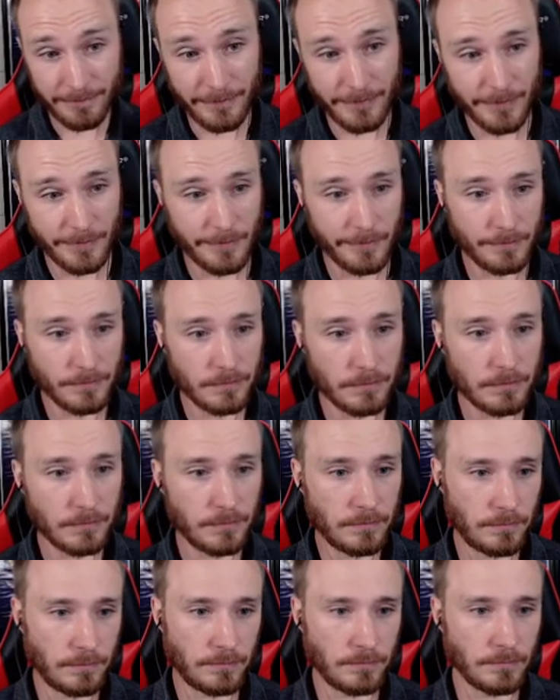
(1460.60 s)

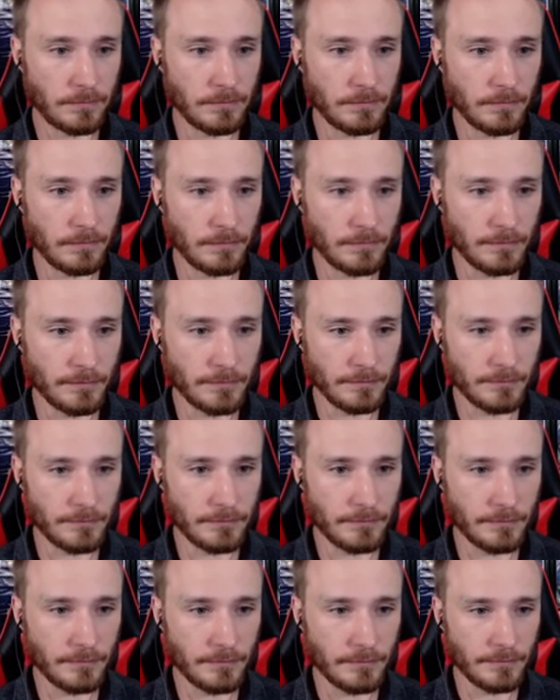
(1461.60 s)

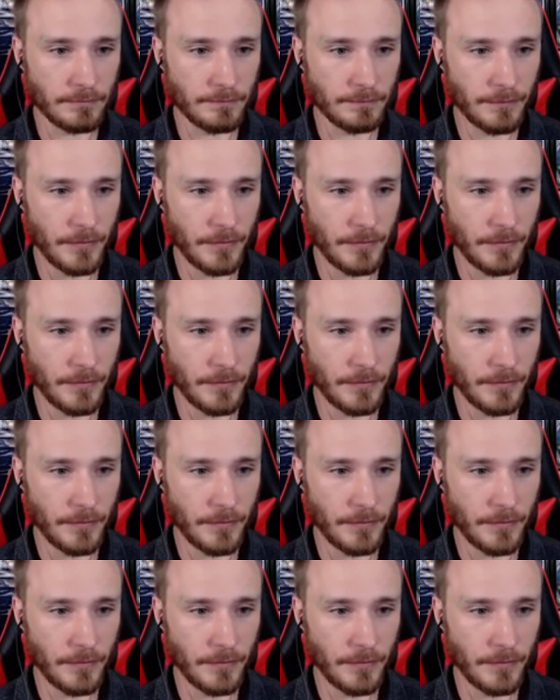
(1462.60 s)
[no speech]